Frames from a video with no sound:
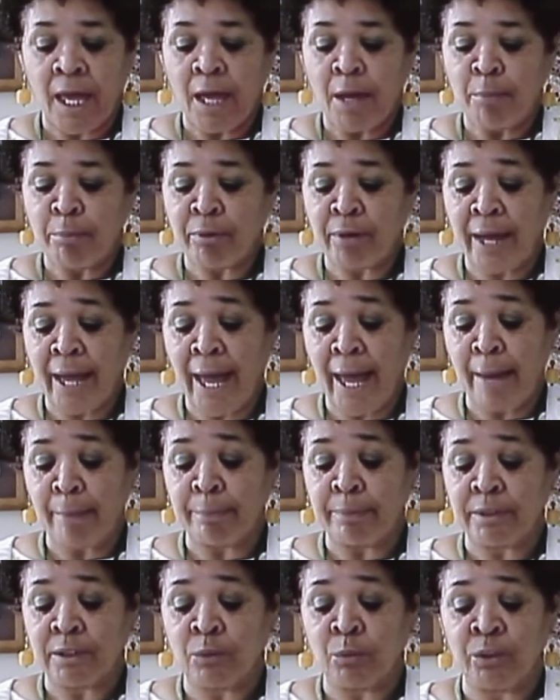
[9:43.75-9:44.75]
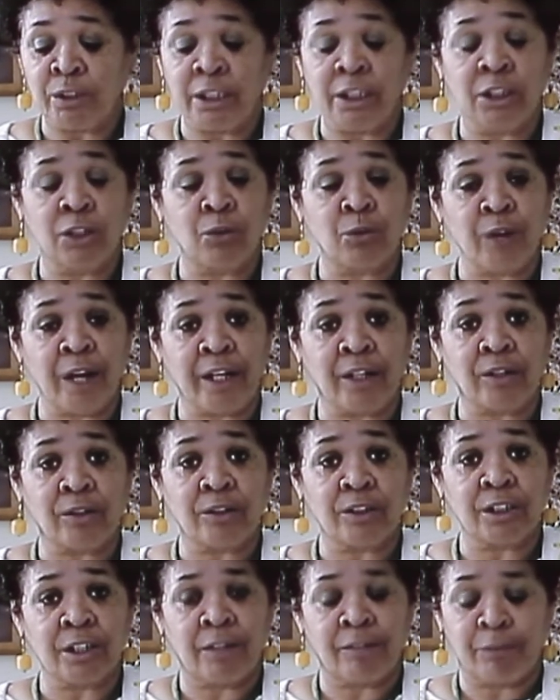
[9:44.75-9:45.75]
Perhaps within the
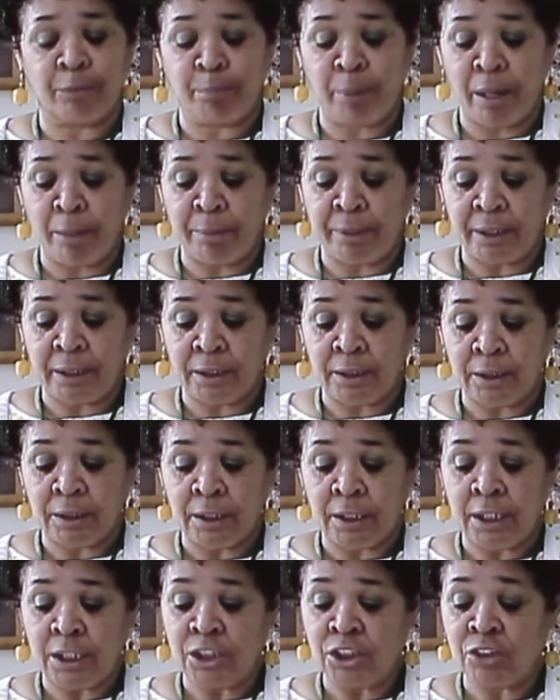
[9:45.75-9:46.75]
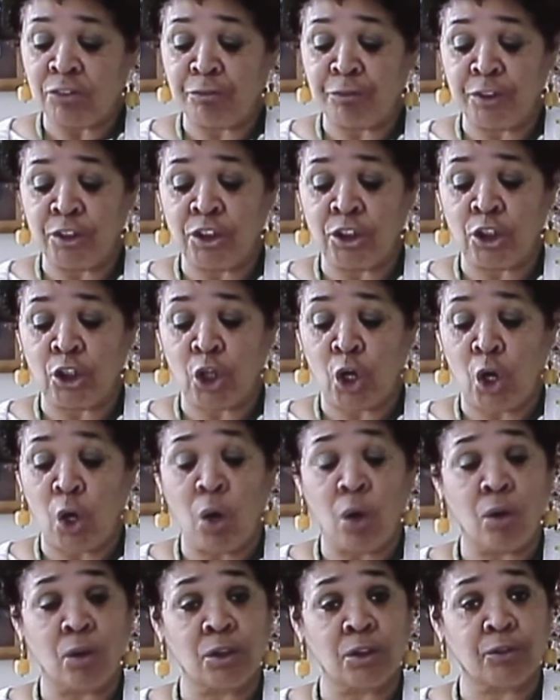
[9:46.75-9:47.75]
records of the public, sufficient
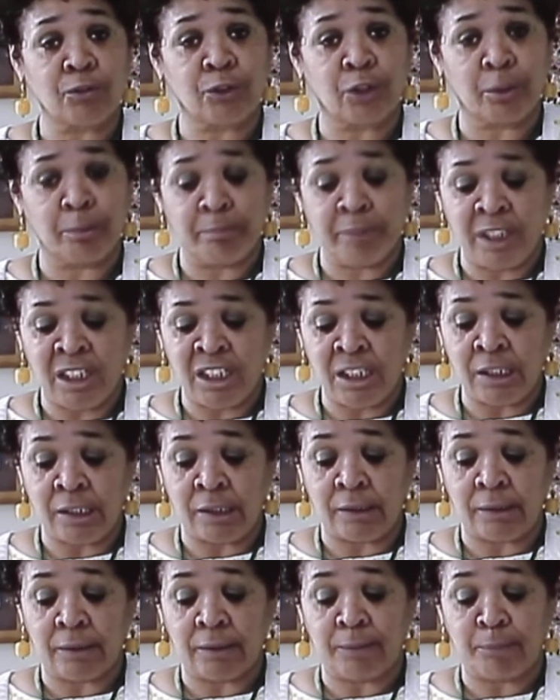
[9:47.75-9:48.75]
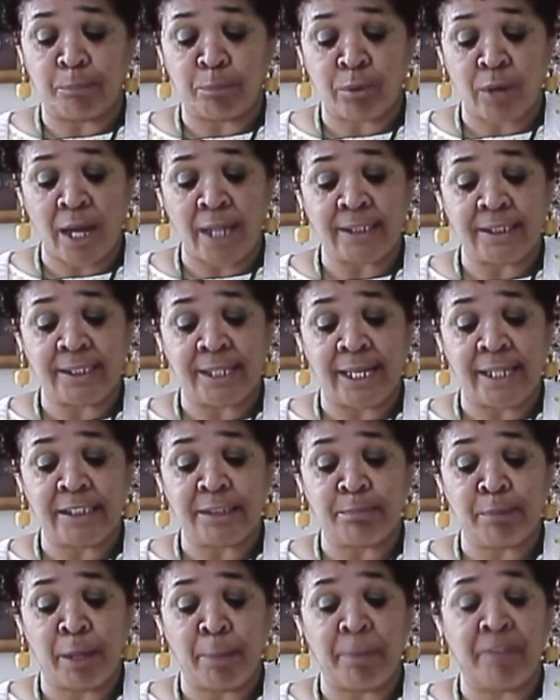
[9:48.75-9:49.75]
cause for immediate process
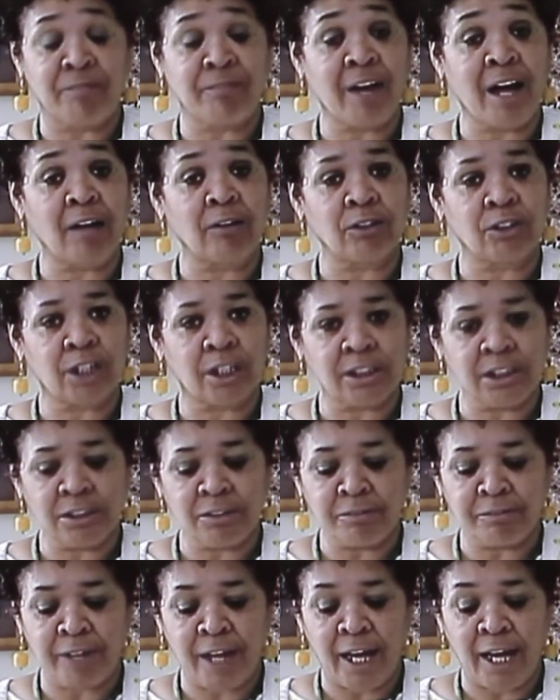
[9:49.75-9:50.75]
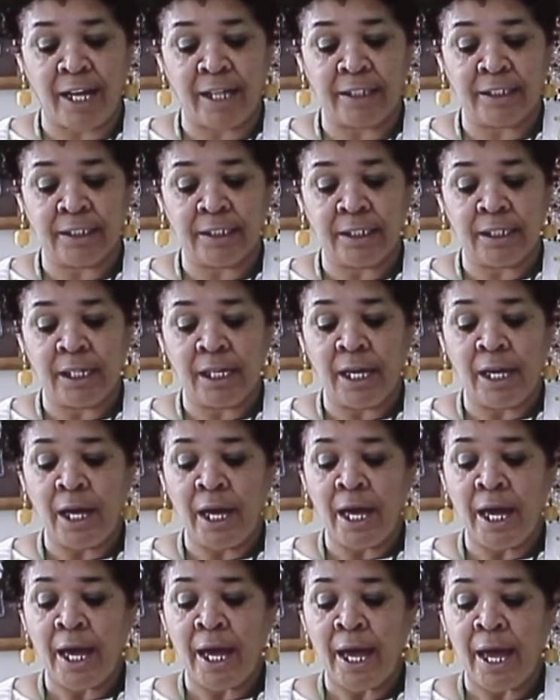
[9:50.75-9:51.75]
may be found justified,
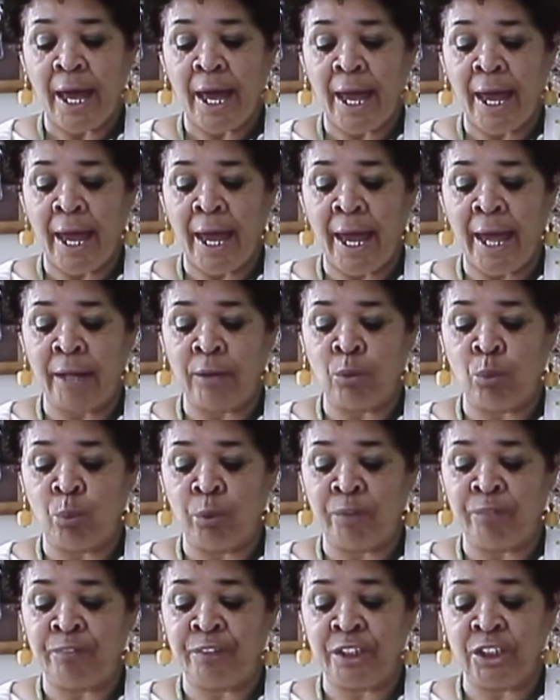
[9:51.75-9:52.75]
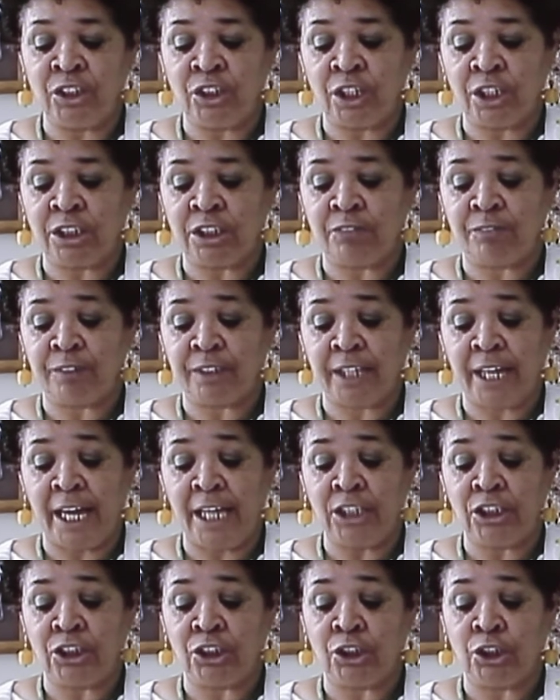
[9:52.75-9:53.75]
and with this
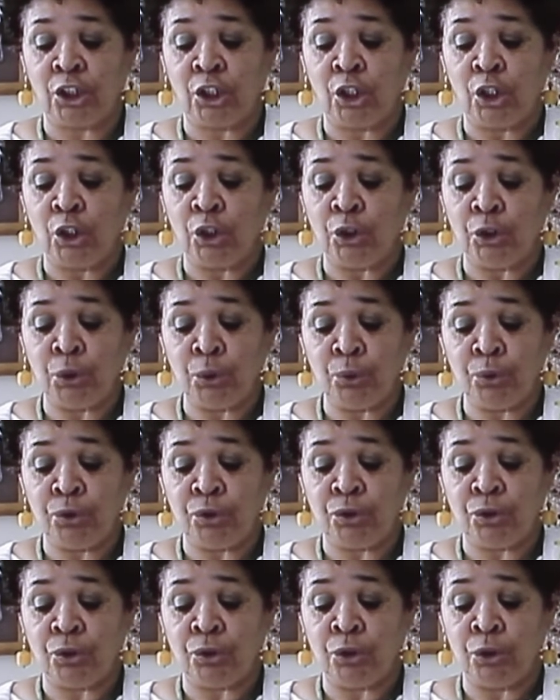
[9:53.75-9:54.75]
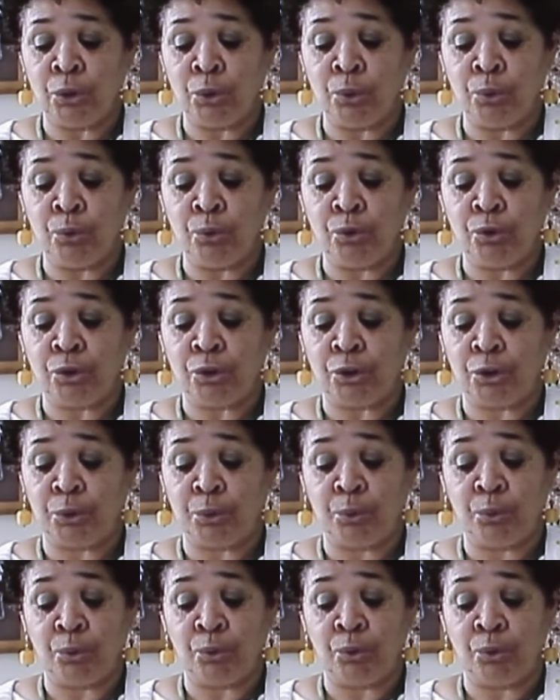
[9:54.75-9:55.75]
justification used
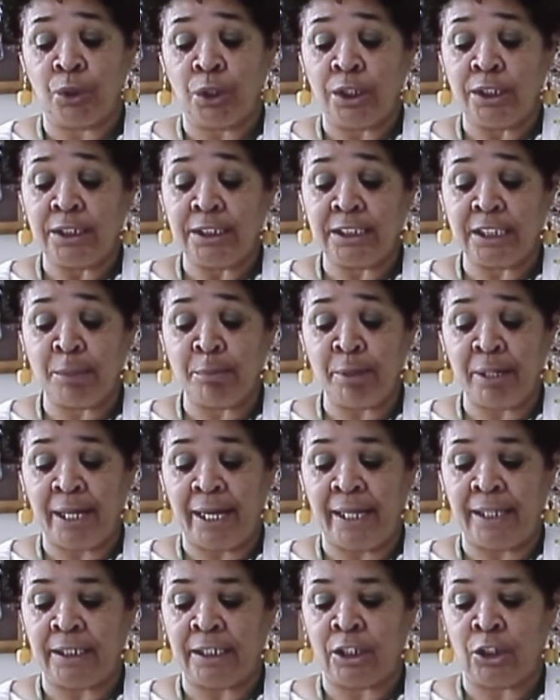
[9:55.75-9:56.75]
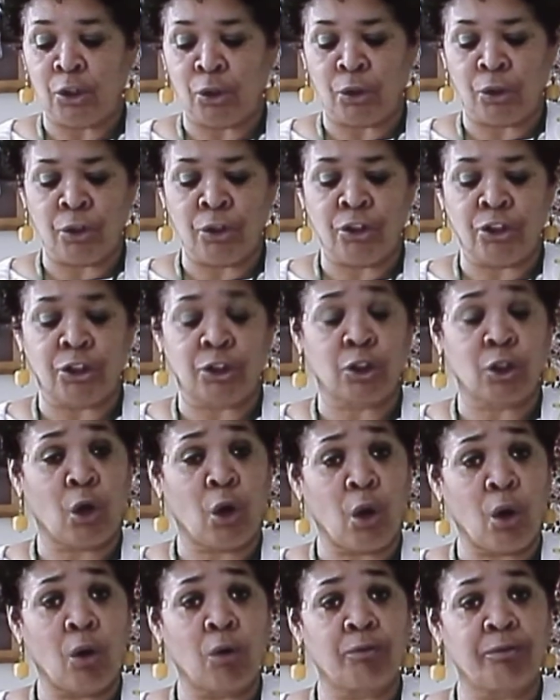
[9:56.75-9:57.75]
to stimulate an urgent
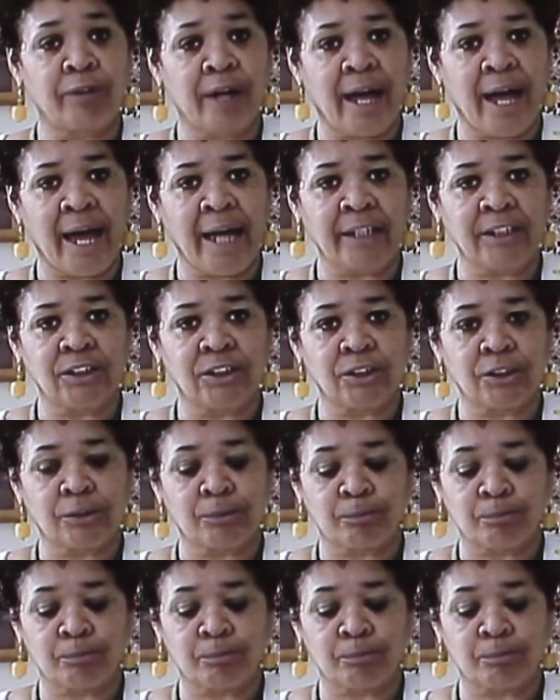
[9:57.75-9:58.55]
call for action.